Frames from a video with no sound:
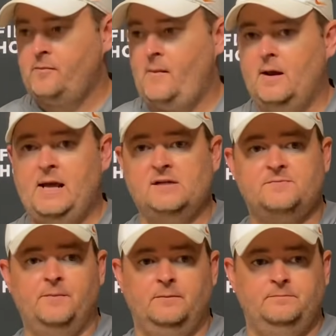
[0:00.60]
Hey
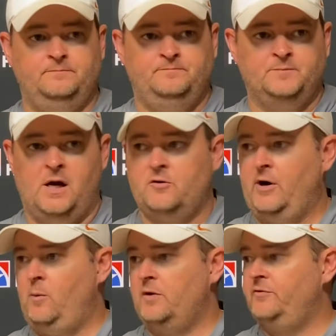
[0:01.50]
guys,
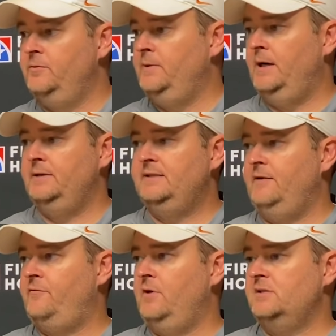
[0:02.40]
great walkthrough day
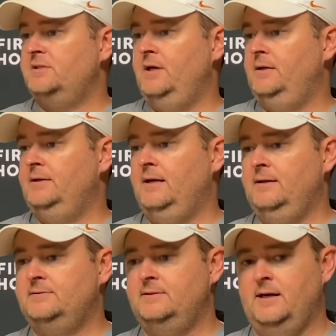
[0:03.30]
for us
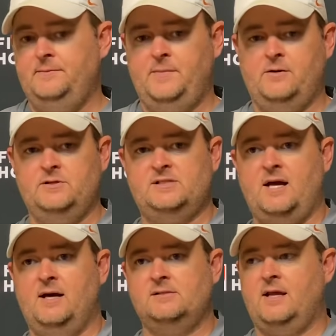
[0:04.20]
today. Energy
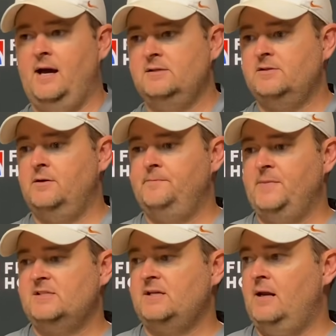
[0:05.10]
size, guys are
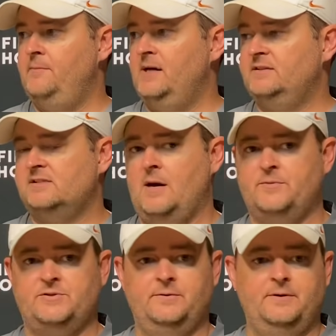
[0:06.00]
excited about this
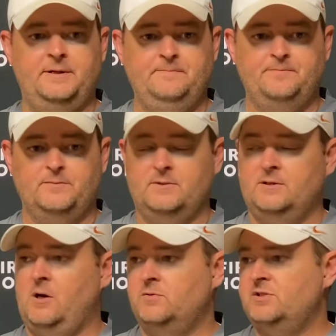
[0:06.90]
opportunity.
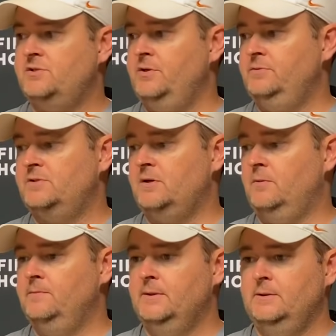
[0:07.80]
Coaches too,
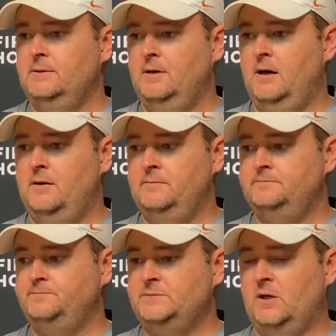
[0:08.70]
so
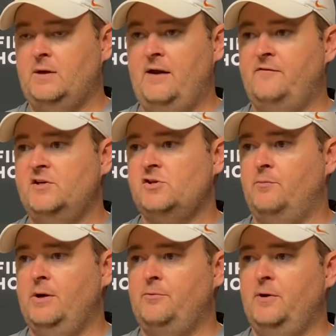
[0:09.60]
we got to finish our
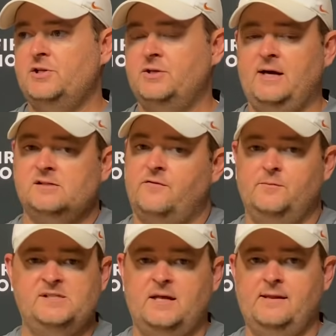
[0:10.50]
preparation. You guys have heard
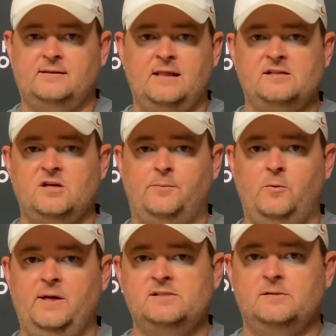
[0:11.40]
me say that the last couple of weeks.